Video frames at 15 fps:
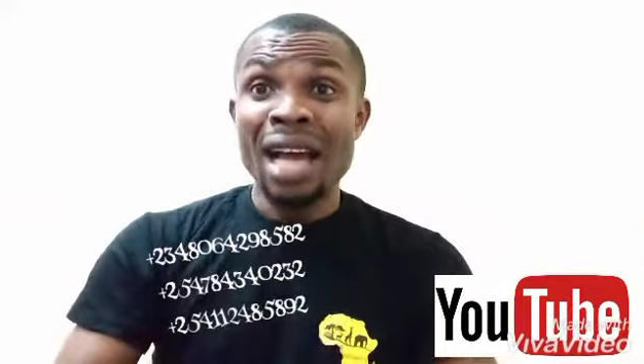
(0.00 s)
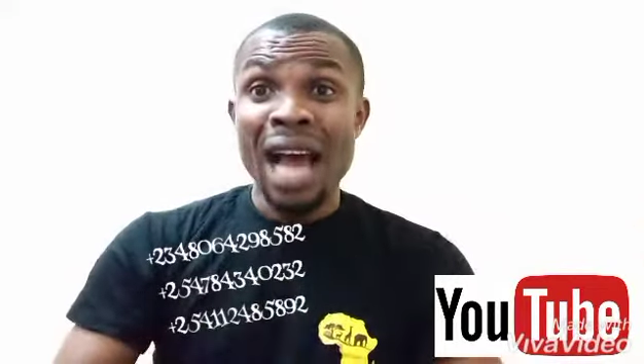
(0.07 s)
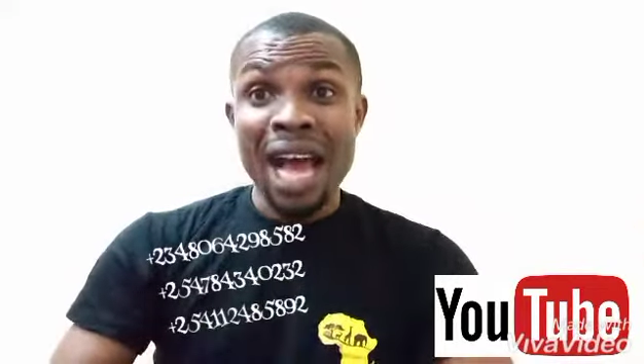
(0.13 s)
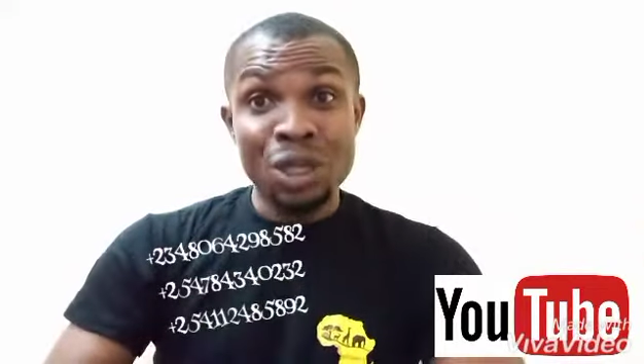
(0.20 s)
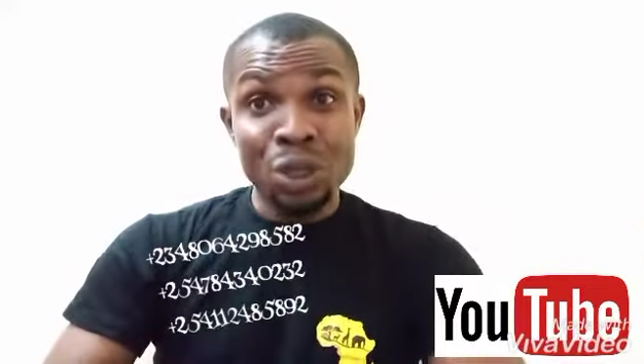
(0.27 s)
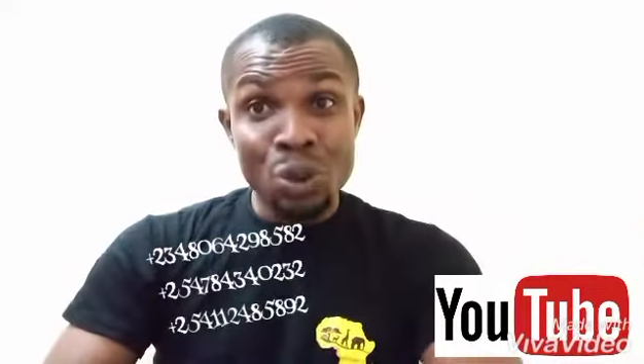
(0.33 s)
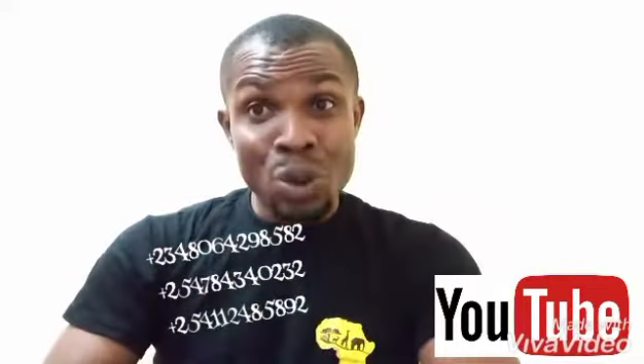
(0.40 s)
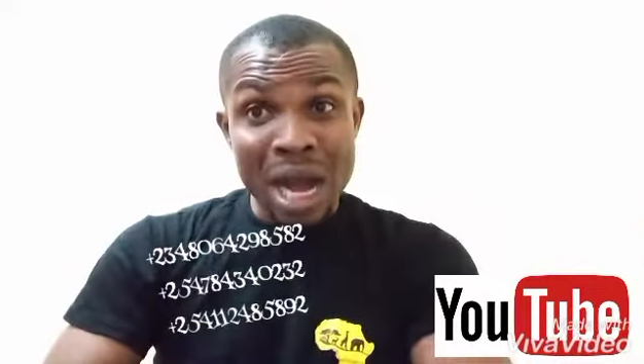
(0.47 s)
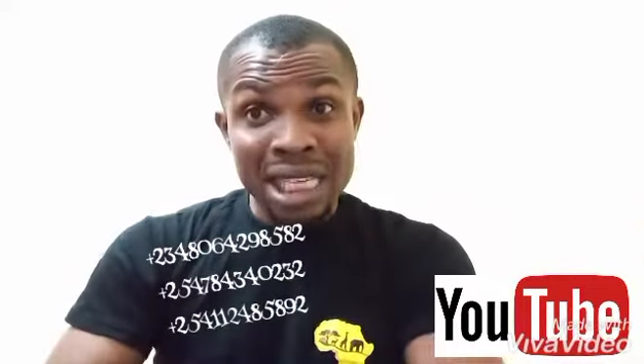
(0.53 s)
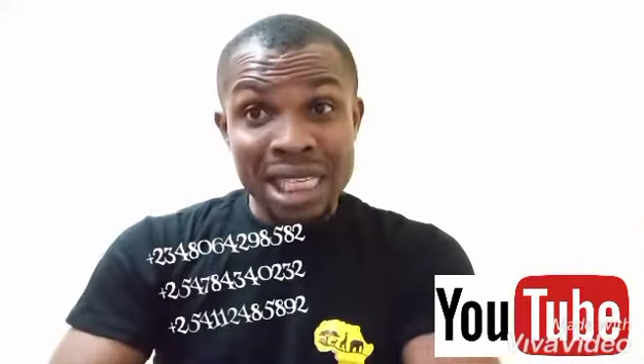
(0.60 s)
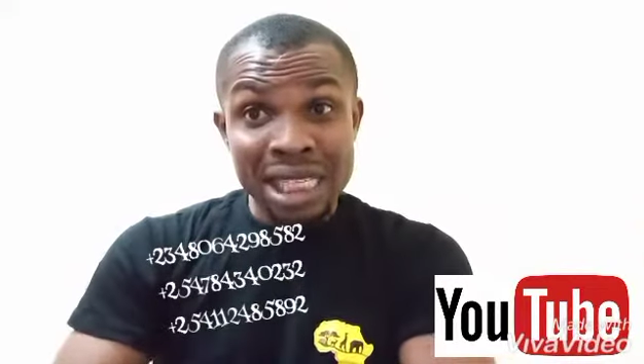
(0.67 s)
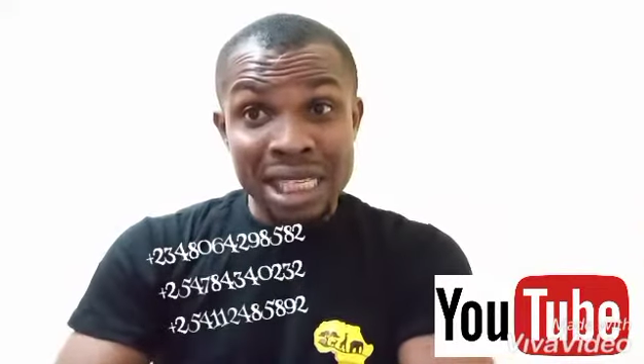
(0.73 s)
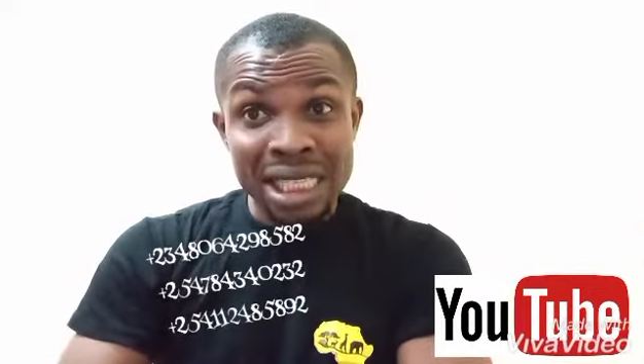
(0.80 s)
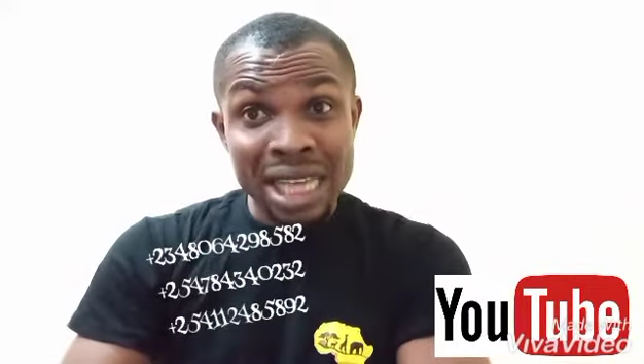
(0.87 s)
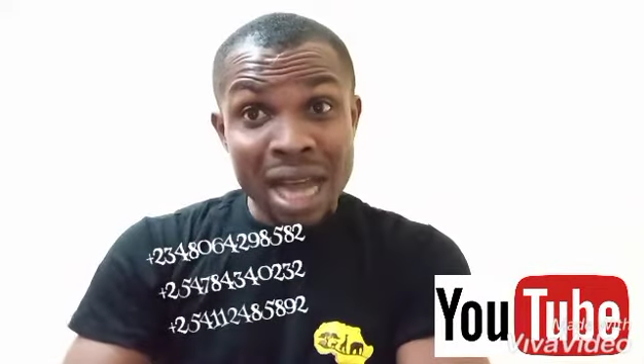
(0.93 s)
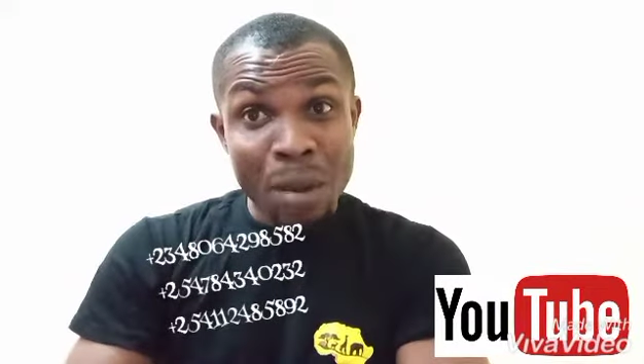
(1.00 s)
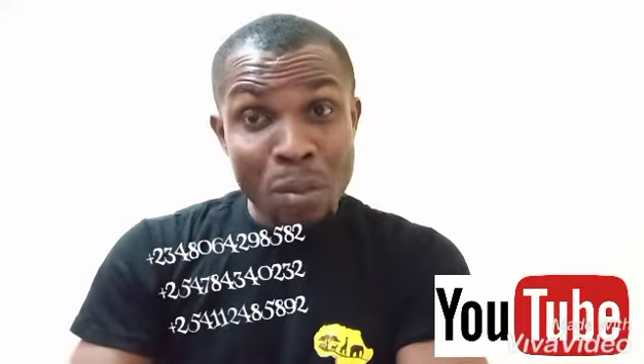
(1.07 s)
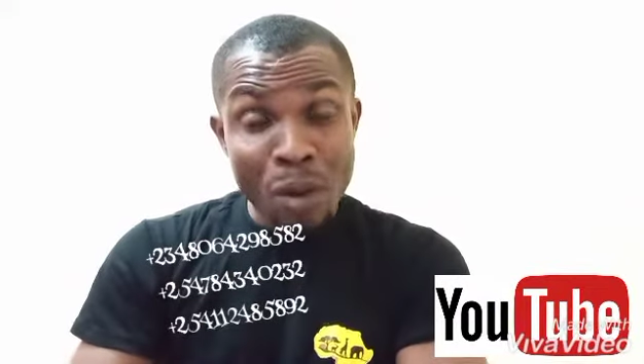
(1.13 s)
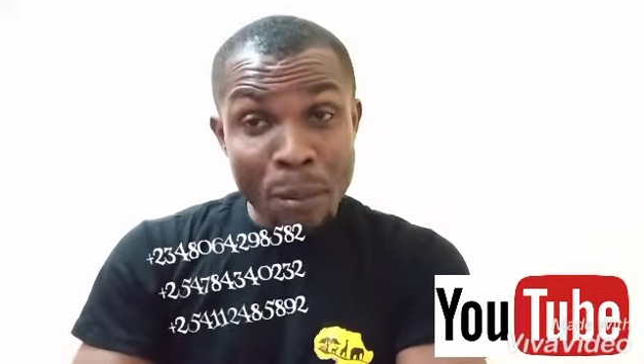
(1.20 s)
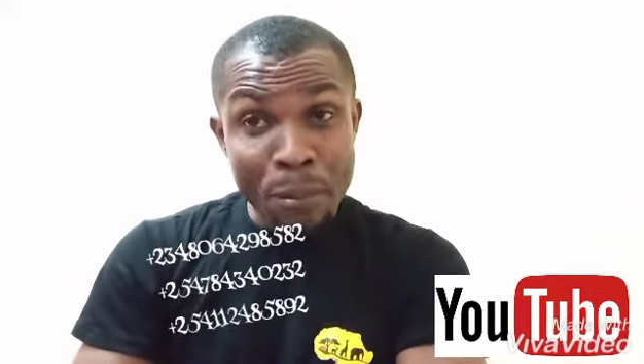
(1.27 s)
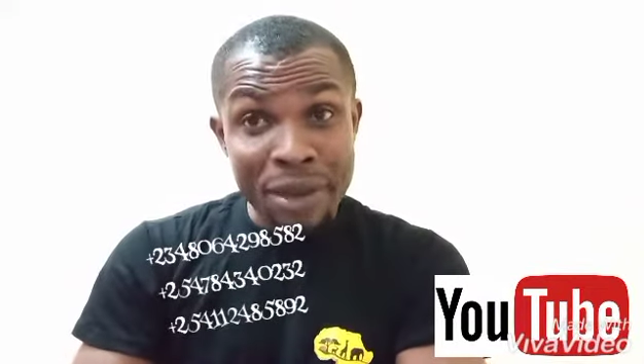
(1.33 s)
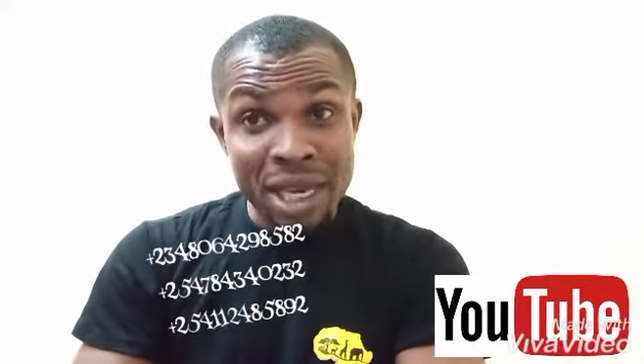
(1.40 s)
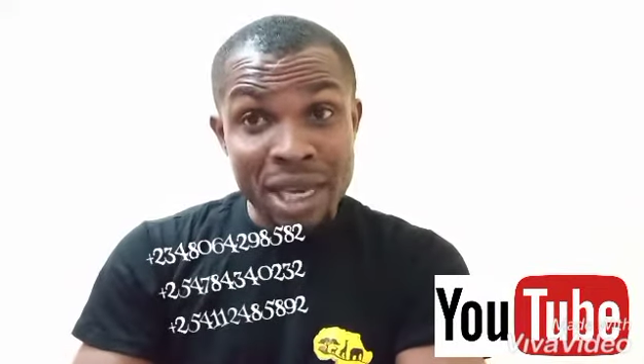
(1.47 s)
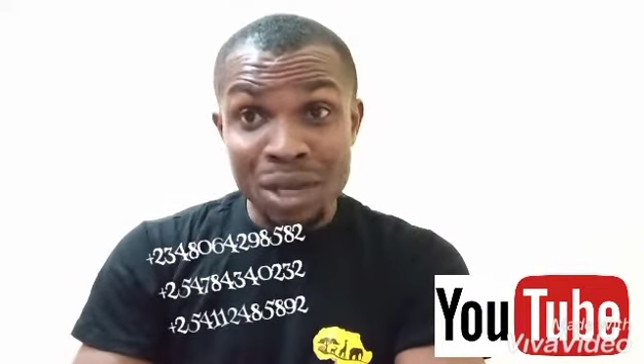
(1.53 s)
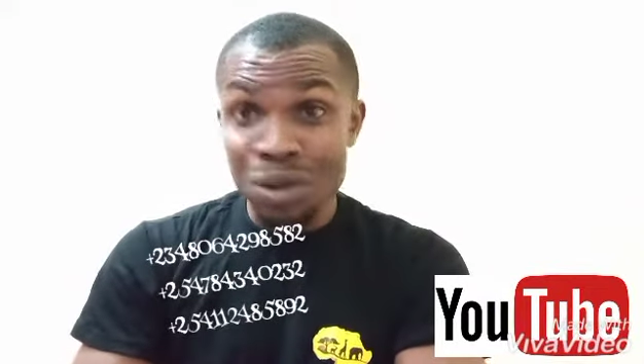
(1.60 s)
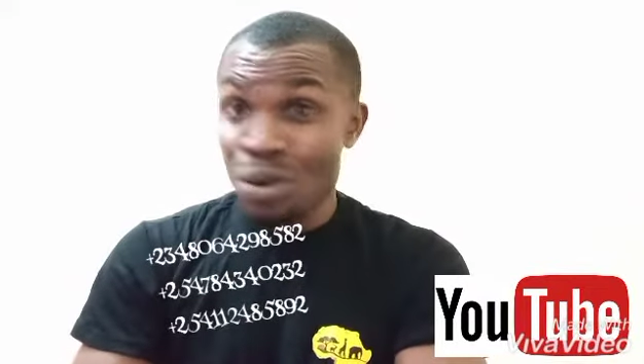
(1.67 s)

And you are still there moping.